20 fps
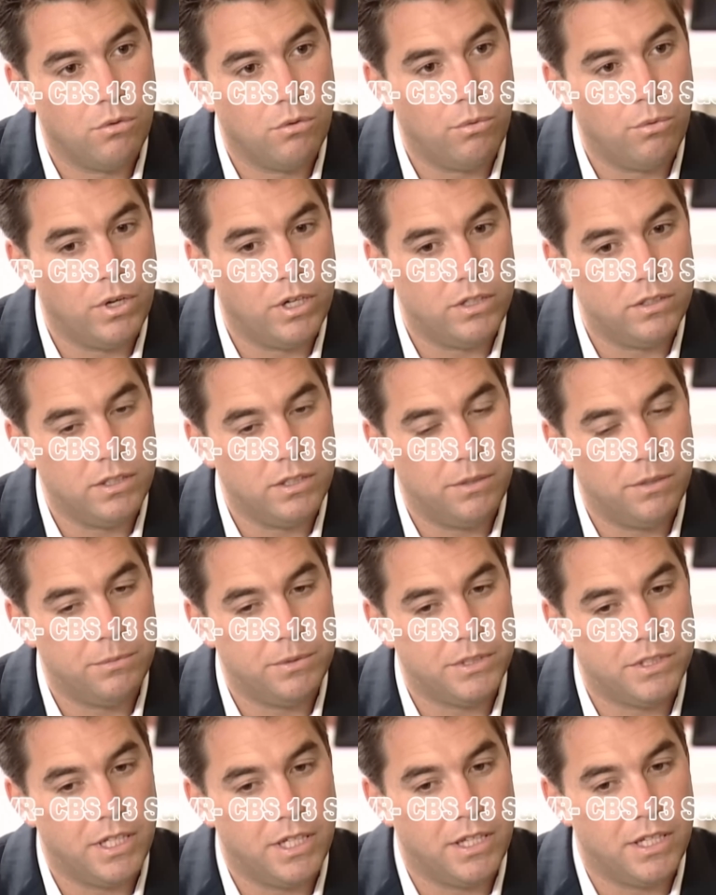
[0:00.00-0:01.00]
Well, let me
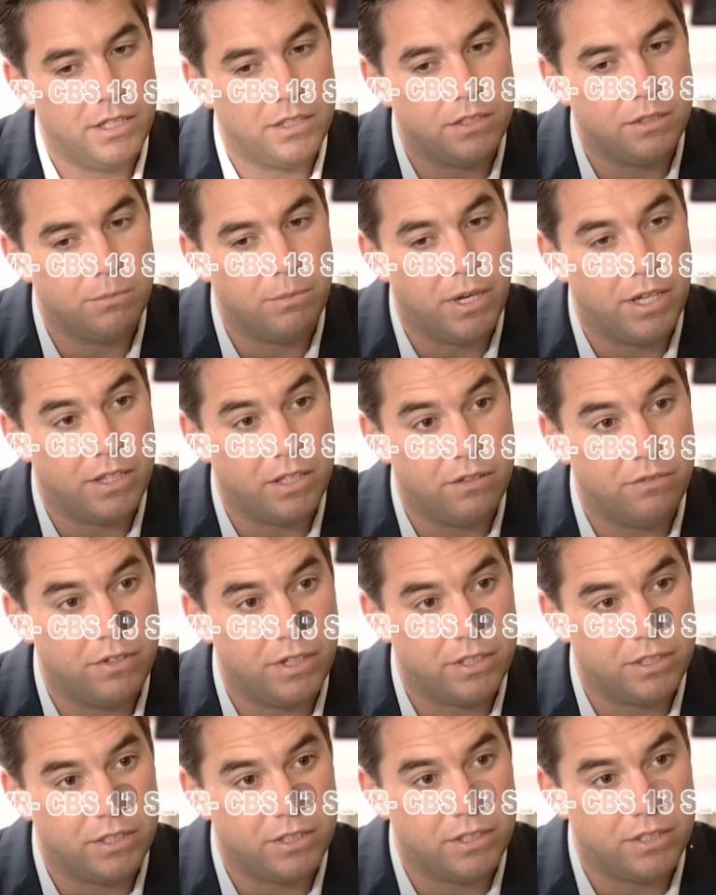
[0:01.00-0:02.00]
say this about the
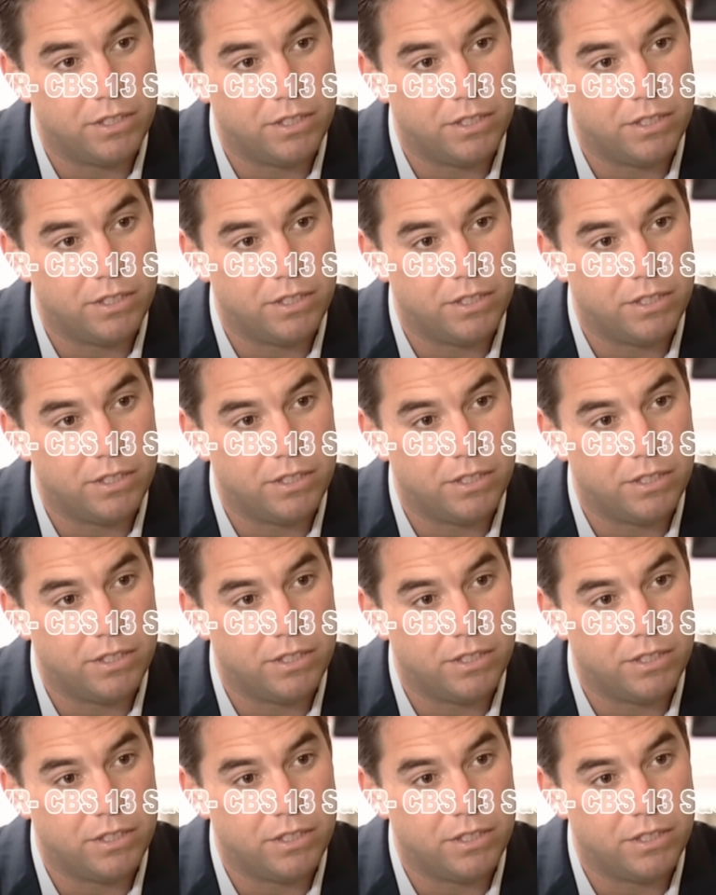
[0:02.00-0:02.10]
investigation.